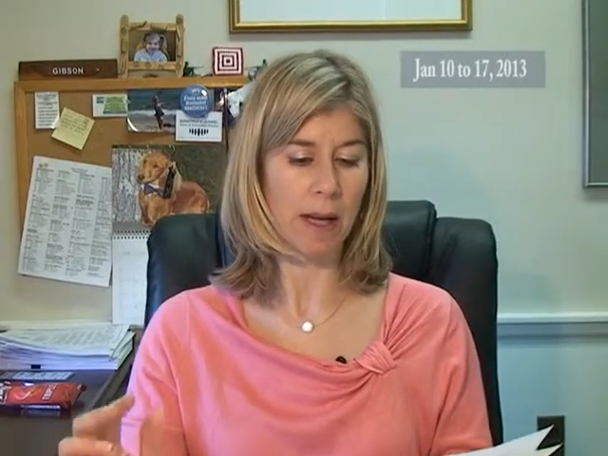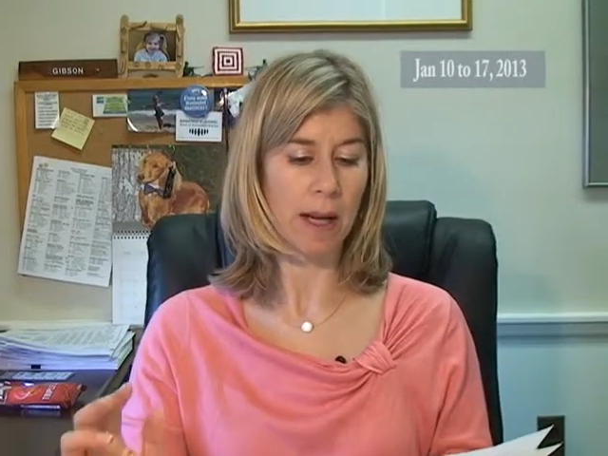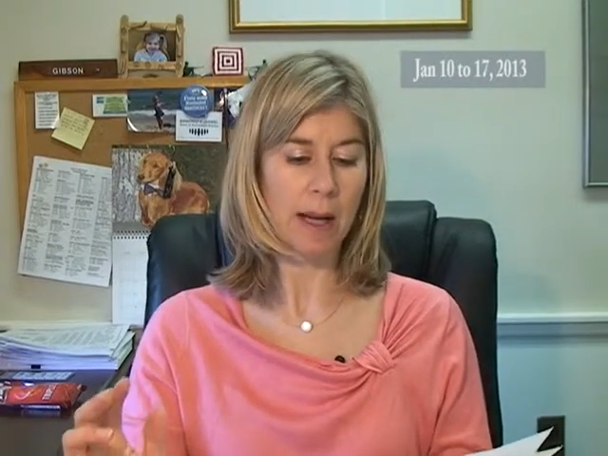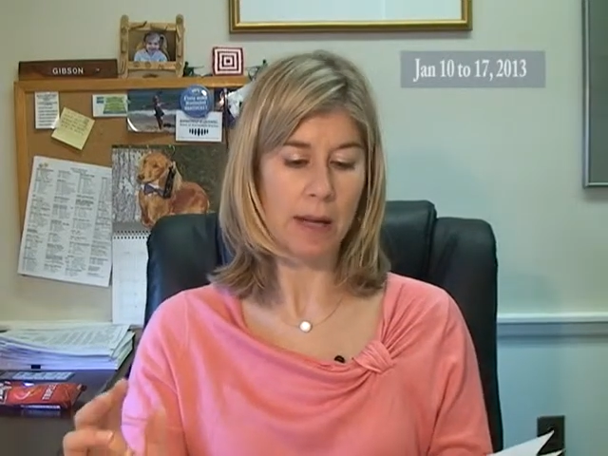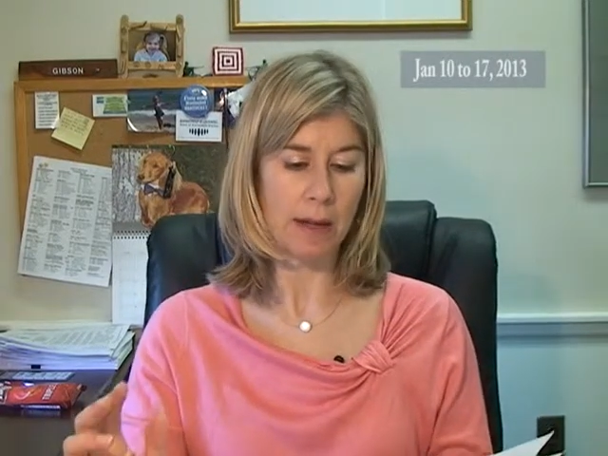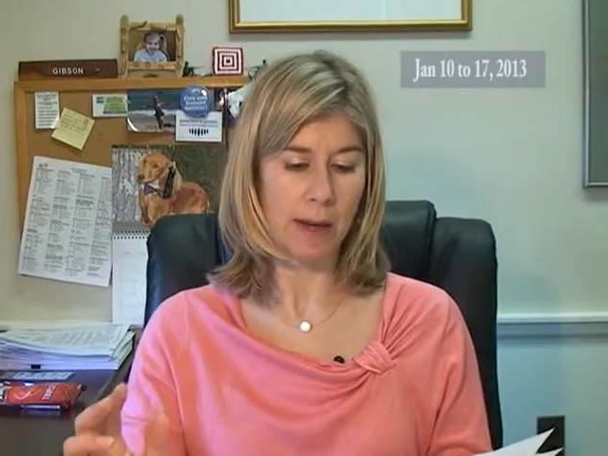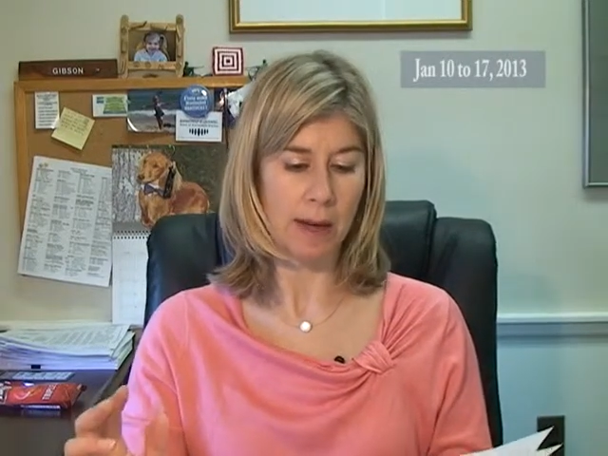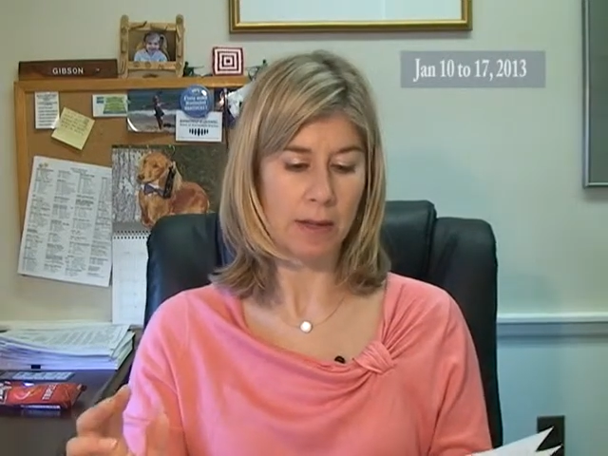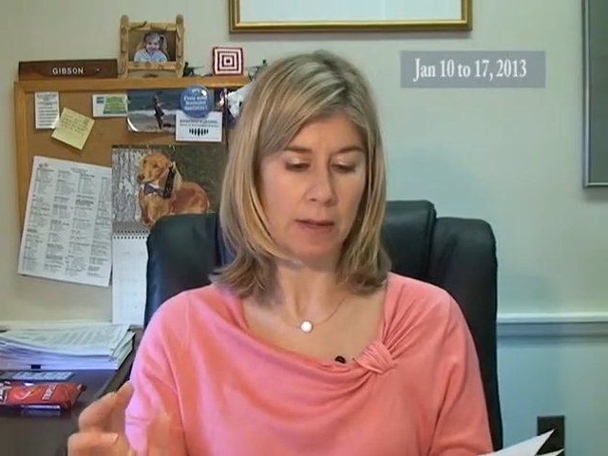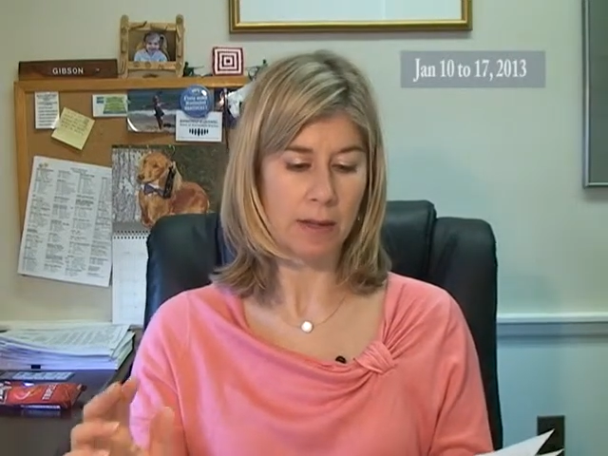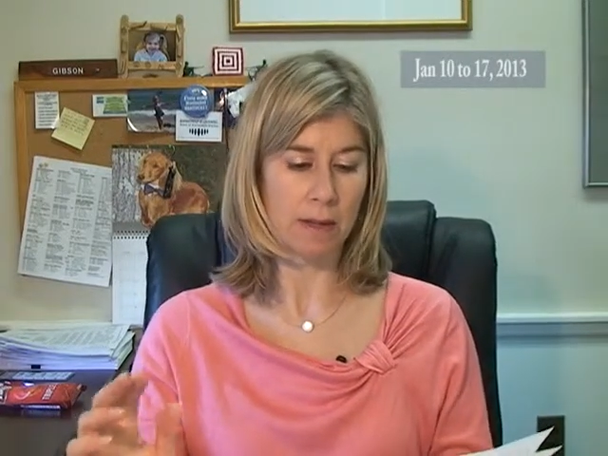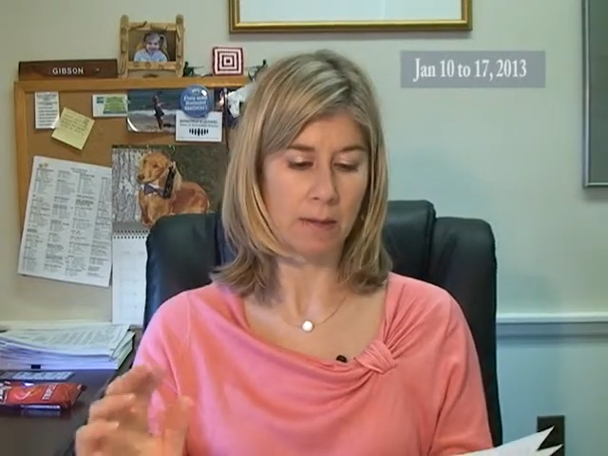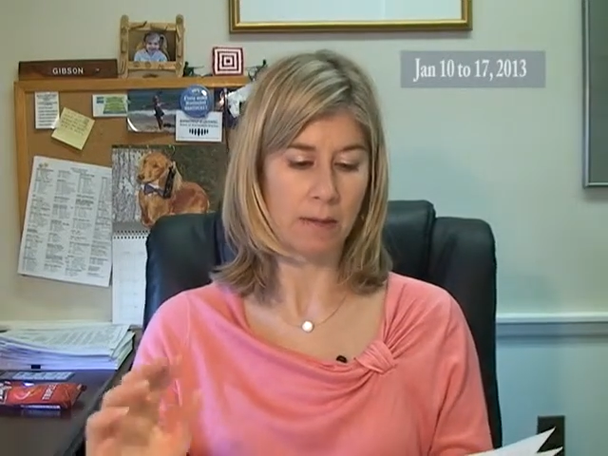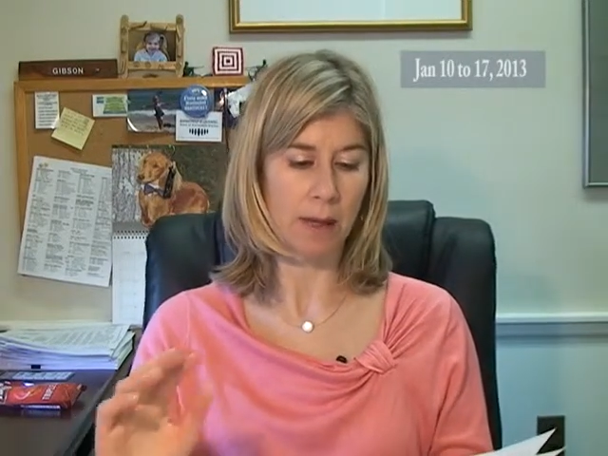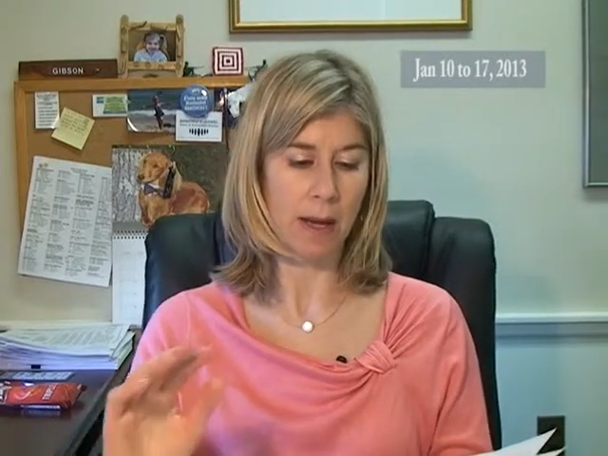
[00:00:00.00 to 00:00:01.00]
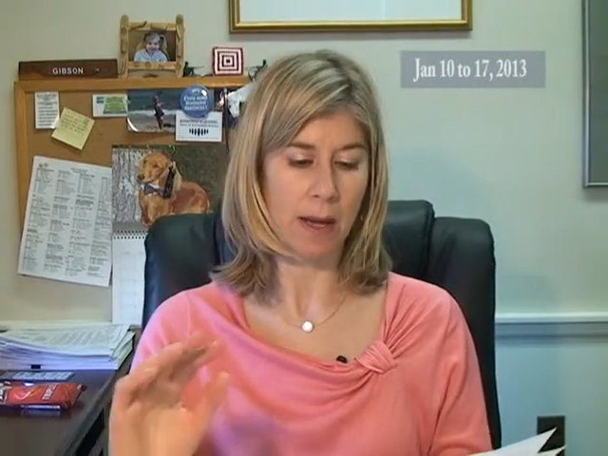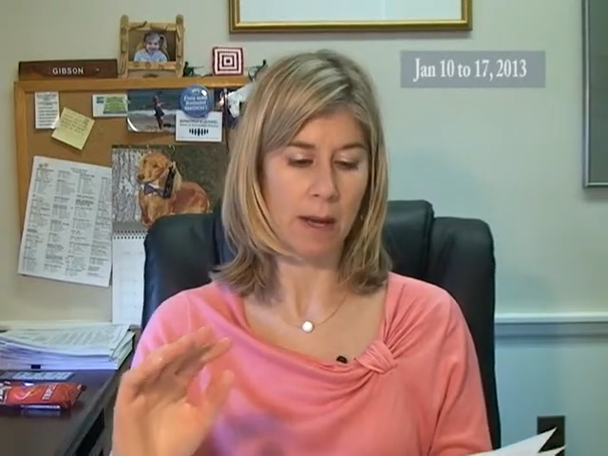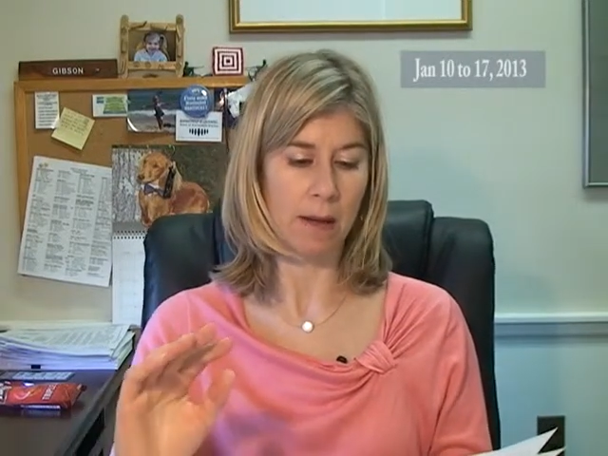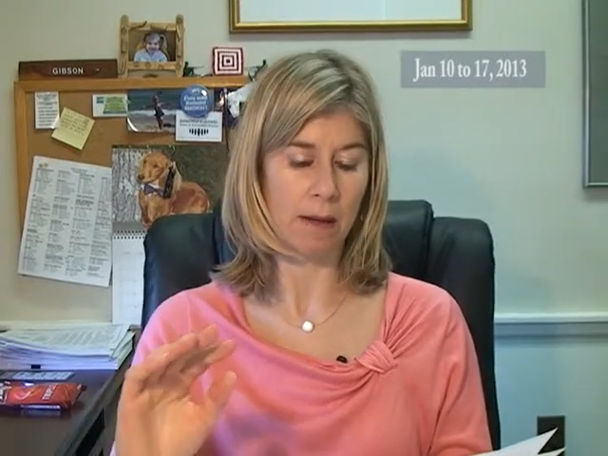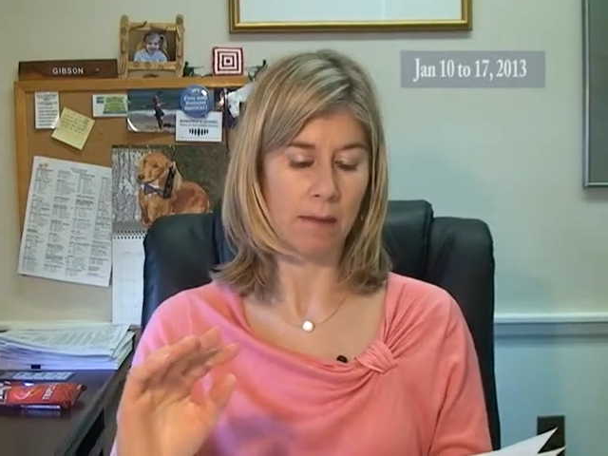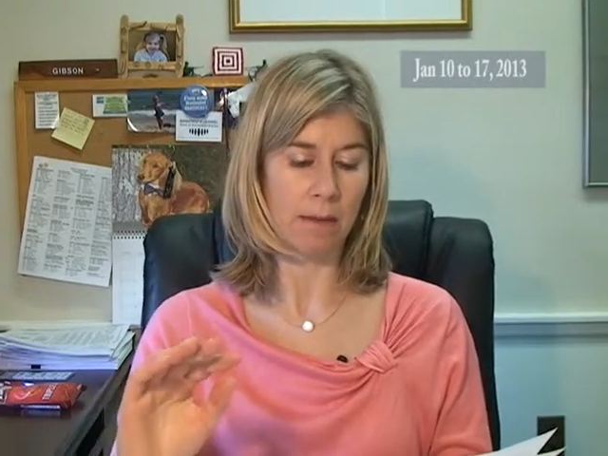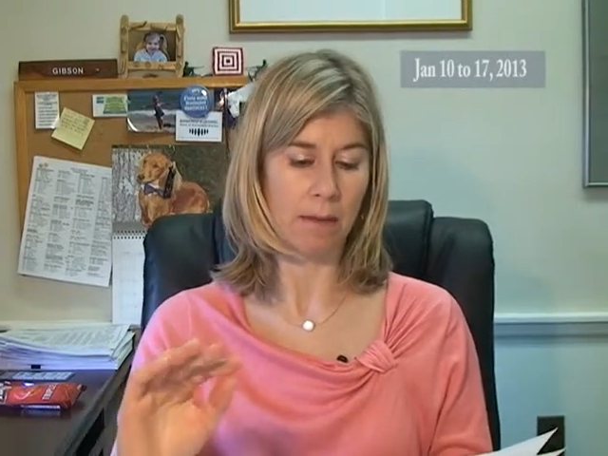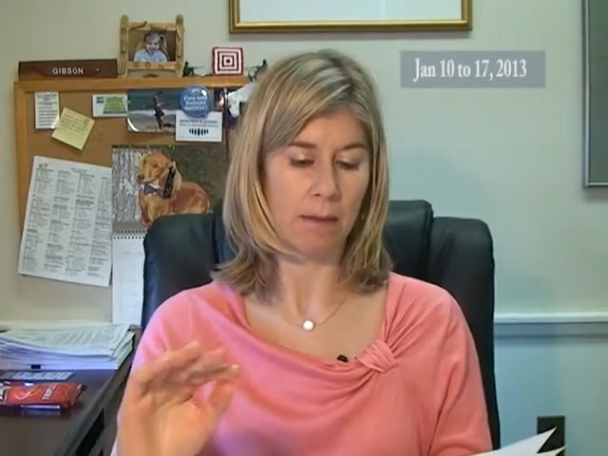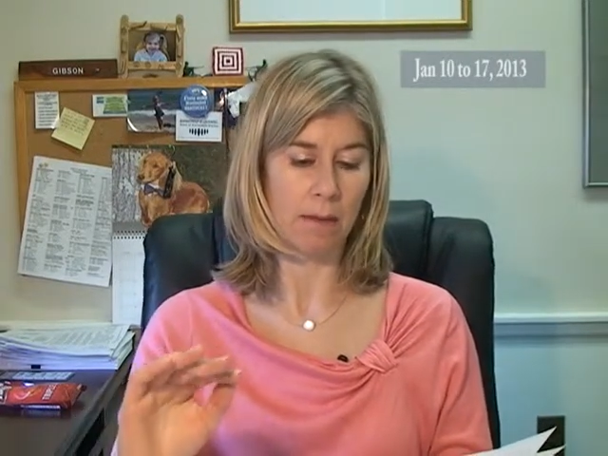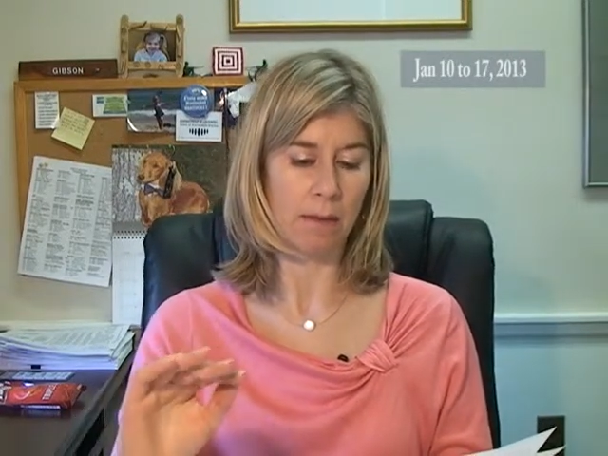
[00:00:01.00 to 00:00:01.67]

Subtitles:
In any case, the